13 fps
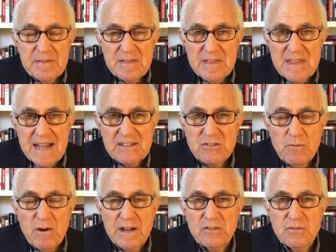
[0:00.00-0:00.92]
That's
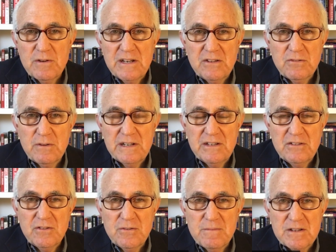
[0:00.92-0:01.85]
why
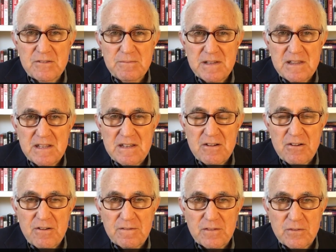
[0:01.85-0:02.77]
2022 must be the
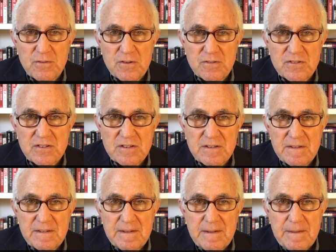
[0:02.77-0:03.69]
year of LaRouche.
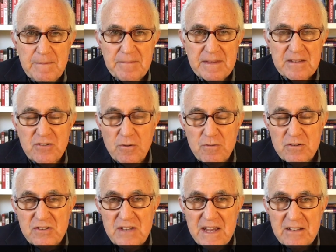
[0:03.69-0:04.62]
So we're
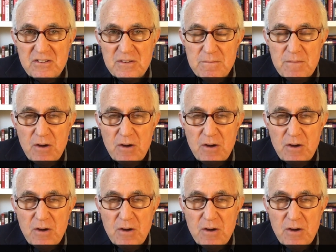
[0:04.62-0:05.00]
seeing some